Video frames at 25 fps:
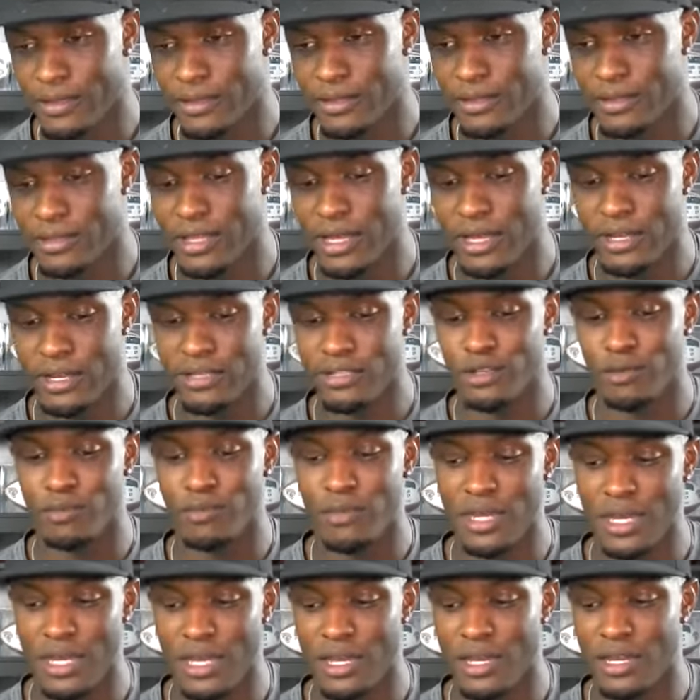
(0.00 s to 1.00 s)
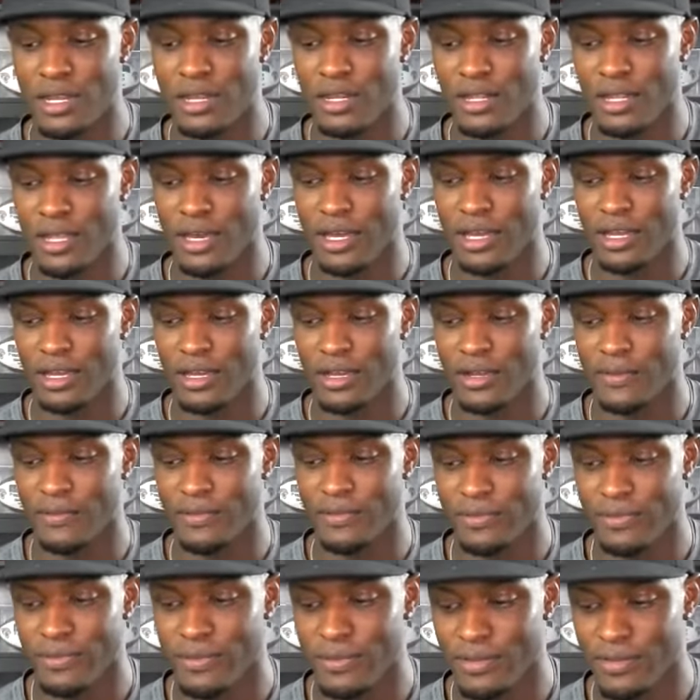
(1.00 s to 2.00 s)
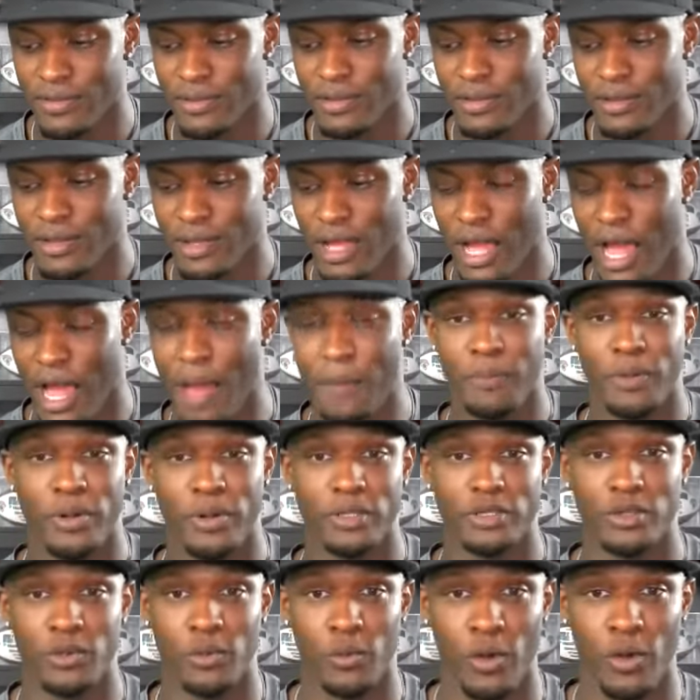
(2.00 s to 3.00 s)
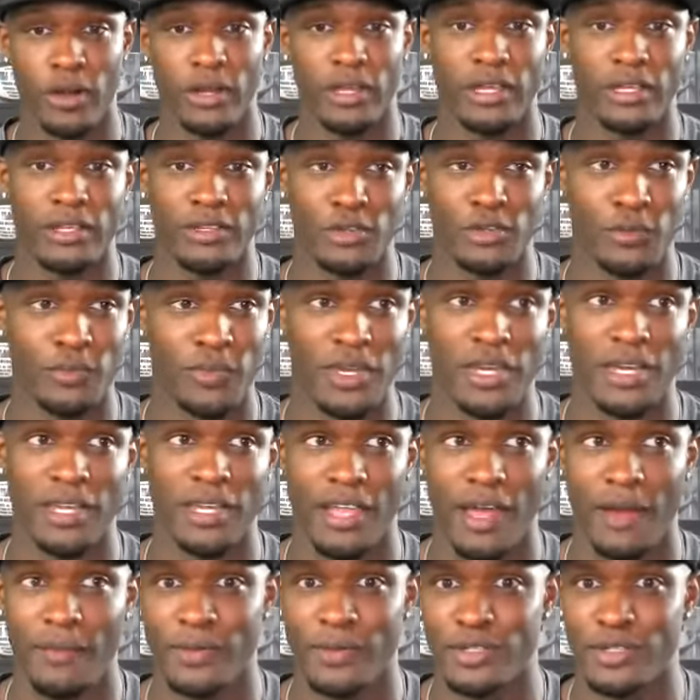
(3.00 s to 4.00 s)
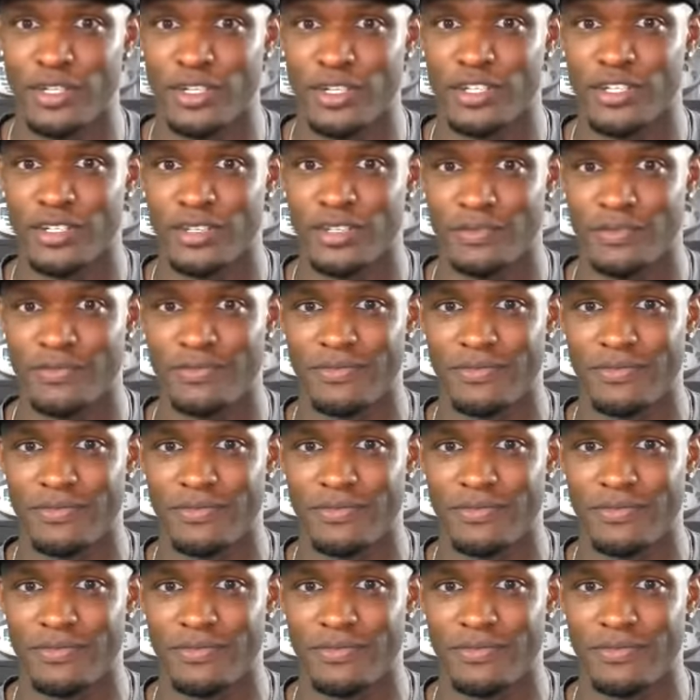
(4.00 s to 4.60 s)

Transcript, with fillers: that doesn't mean like I put the work in to be in that position.